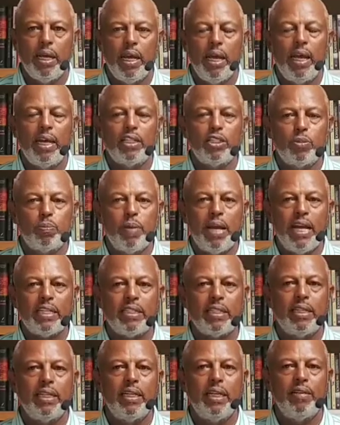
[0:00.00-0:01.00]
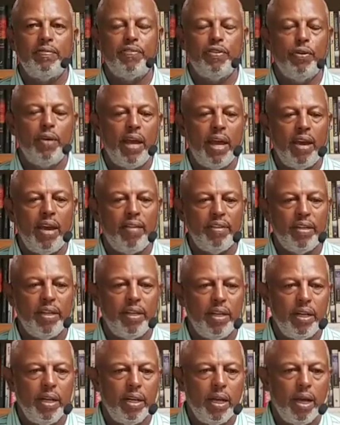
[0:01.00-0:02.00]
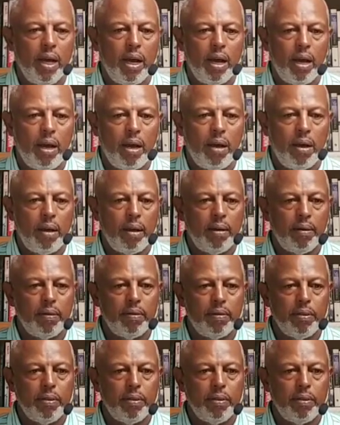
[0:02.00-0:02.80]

especially if you haven't. Uh,